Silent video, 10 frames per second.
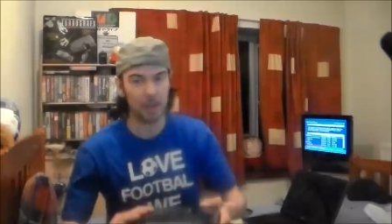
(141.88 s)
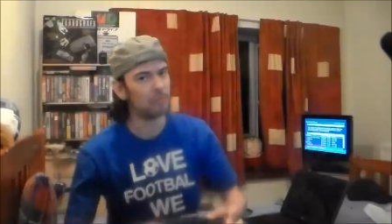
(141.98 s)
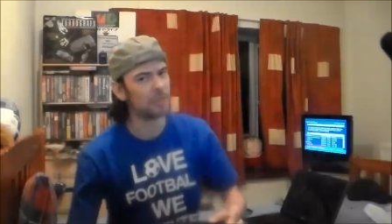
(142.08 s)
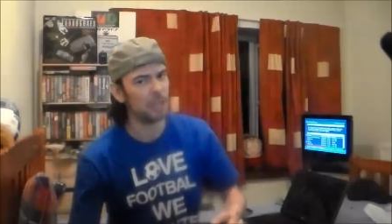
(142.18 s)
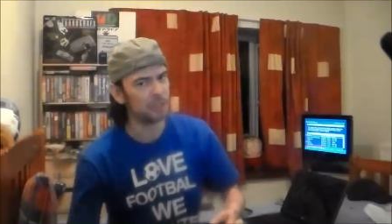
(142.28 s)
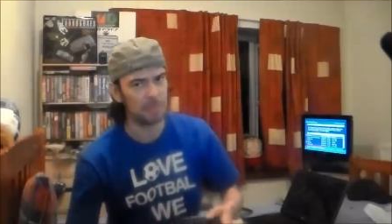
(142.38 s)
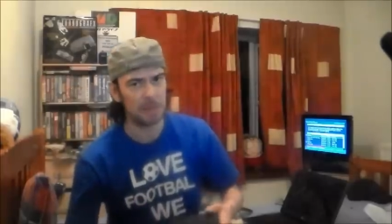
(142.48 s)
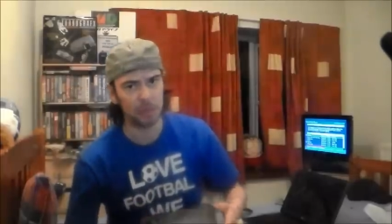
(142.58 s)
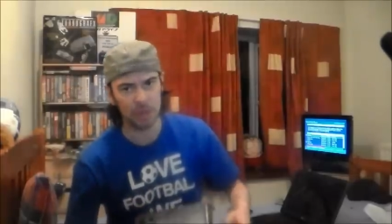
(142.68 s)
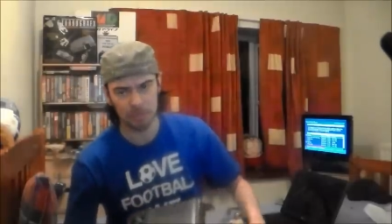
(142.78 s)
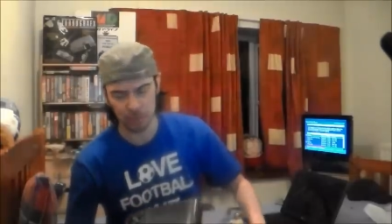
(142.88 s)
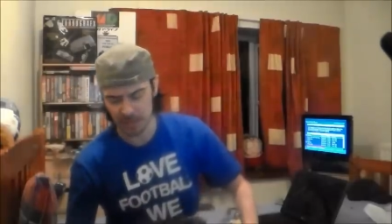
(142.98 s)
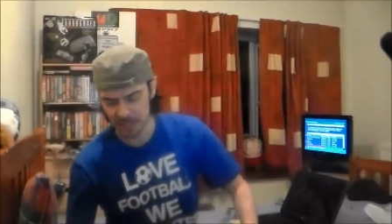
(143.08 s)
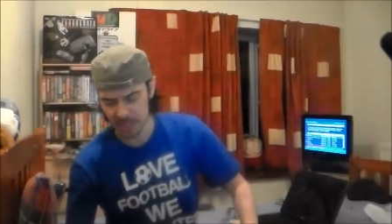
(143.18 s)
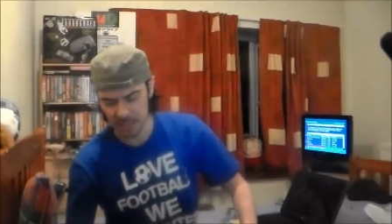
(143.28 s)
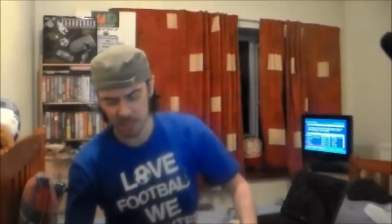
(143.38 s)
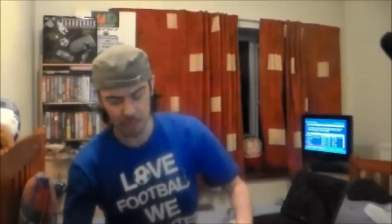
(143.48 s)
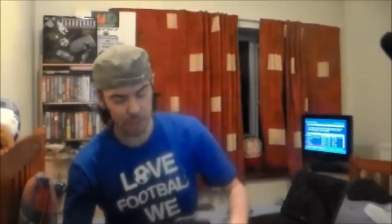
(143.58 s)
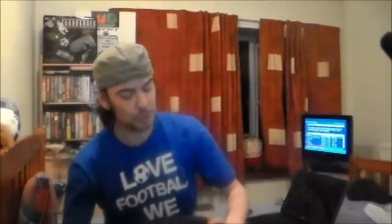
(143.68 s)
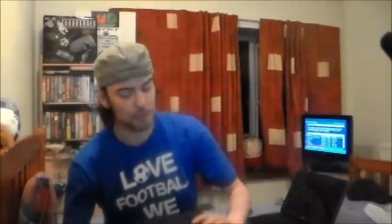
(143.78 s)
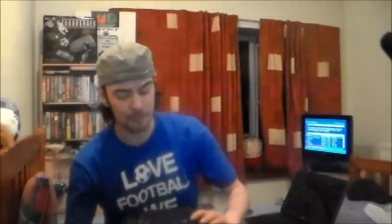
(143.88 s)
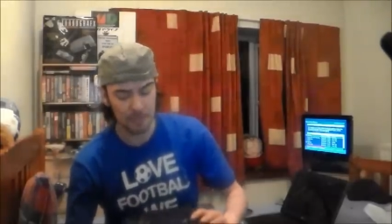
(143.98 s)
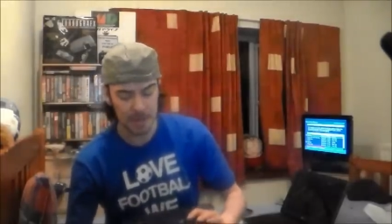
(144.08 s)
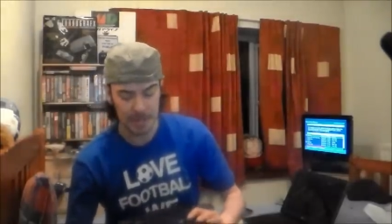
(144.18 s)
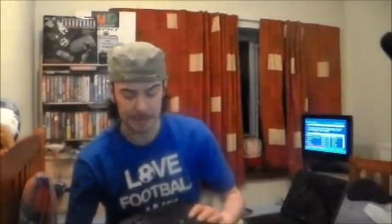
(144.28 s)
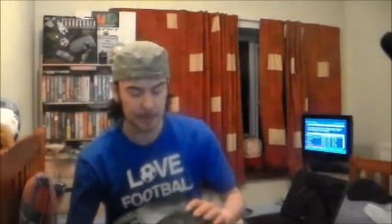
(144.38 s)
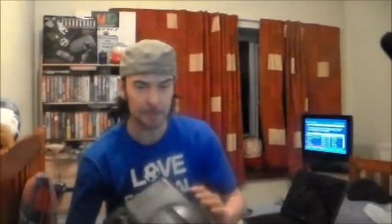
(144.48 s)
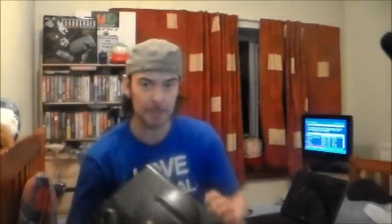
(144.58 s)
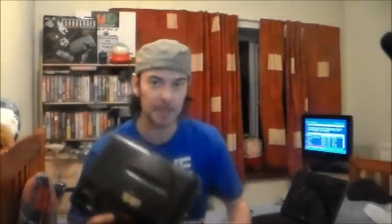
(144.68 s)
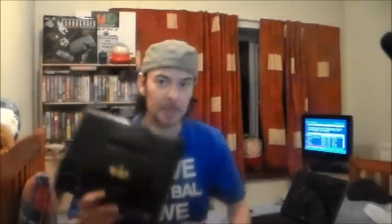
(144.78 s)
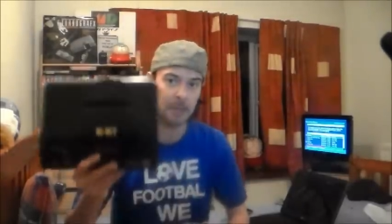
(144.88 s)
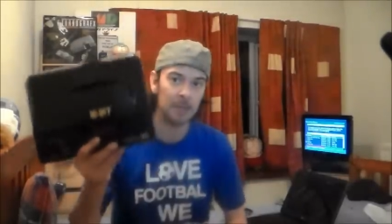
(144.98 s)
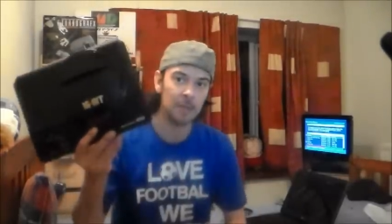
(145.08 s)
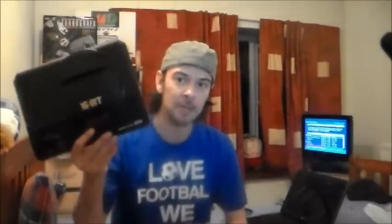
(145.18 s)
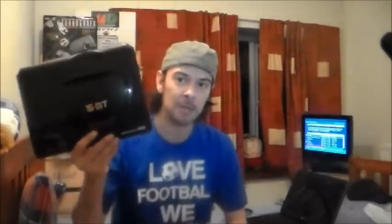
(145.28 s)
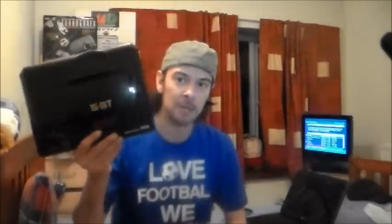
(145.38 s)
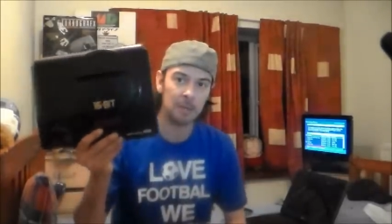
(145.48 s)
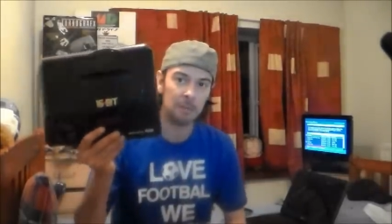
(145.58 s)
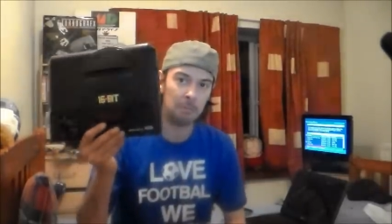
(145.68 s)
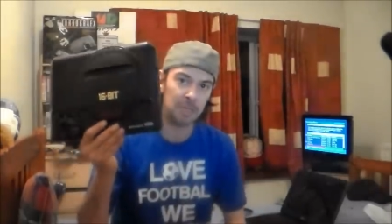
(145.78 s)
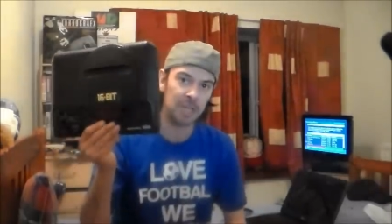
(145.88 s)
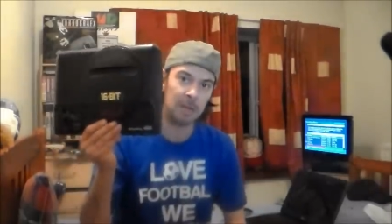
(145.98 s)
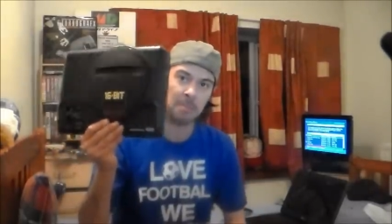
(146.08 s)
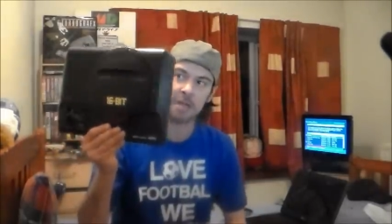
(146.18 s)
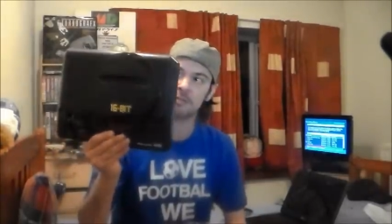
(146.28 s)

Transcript: I know tons of people are going to put this in. Number two for me, it's got to be my Jap